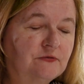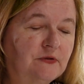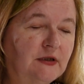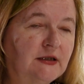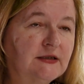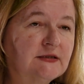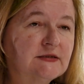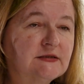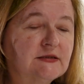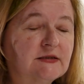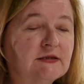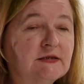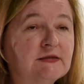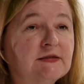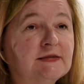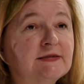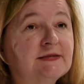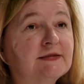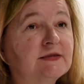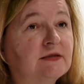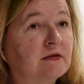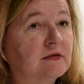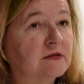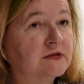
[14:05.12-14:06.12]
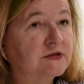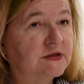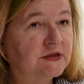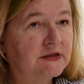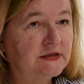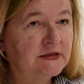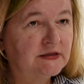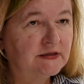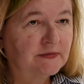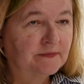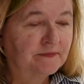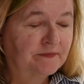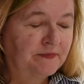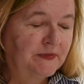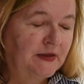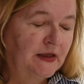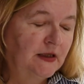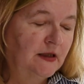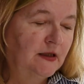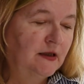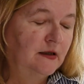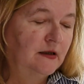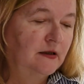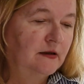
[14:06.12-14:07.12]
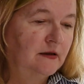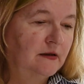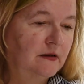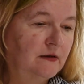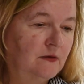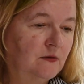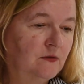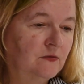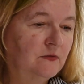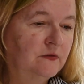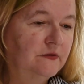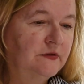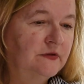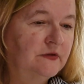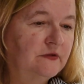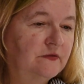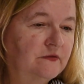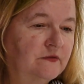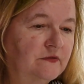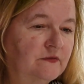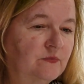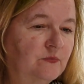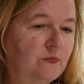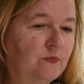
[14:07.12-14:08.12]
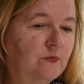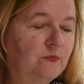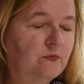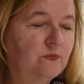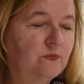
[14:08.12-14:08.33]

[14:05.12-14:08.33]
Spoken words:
crisis started. All these